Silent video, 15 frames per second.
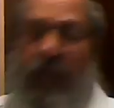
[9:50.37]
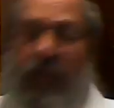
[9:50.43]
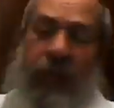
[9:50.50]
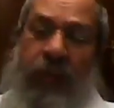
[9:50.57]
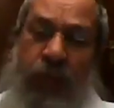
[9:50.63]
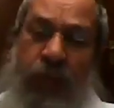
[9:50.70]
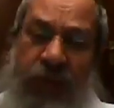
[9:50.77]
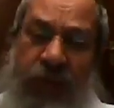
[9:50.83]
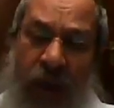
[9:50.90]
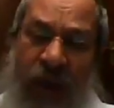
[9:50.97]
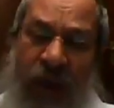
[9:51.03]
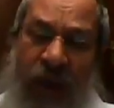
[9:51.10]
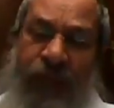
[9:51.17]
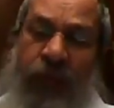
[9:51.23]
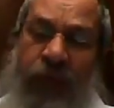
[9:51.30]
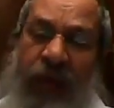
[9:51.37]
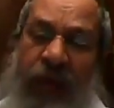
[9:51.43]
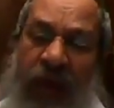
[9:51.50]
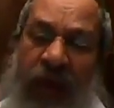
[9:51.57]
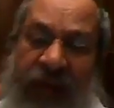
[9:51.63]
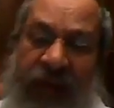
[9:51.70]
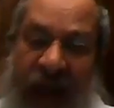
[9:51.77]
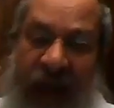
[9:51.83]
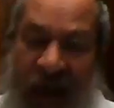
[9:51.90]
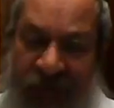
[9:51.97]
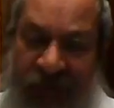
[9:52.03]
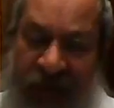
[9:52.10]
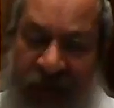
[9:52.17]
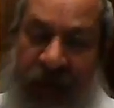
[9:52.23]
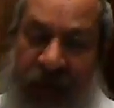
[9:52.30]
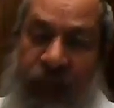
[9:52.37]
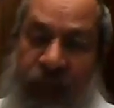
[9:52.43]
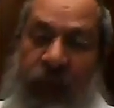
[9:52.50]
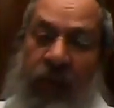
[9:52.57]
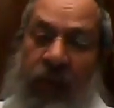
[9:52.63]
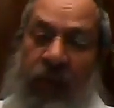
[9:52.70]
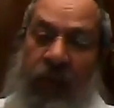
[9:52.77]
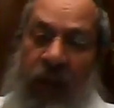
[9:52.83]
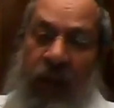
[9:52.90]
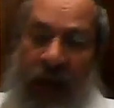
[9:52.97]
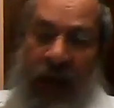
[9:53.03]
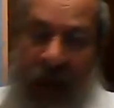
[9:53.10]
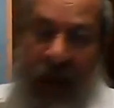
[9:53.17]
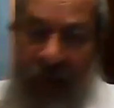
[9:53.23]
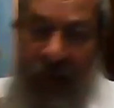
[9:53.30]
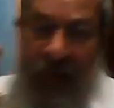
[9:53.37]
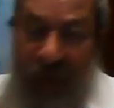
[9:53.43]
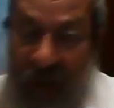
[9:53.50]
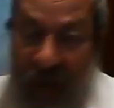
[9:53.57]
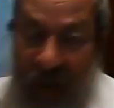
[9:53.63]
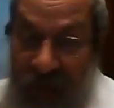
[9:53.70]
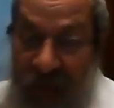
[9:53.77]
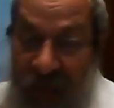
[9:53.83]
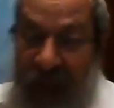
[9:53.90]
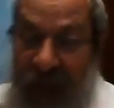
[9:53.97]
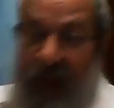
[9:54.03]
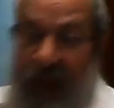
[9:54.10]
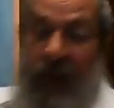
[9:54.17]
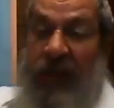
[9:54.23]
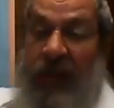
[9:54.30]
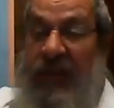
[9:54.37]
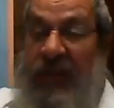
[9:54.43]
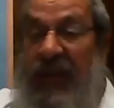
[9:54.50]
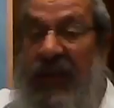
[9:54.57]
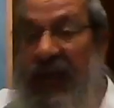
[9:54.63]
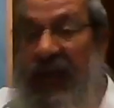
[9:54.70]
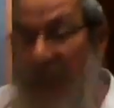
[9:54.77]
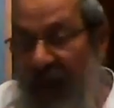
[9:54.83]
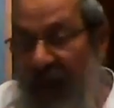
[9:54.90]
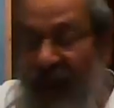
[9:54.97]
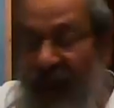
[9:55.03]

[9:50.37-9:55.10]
was offered a dowry, and that is enough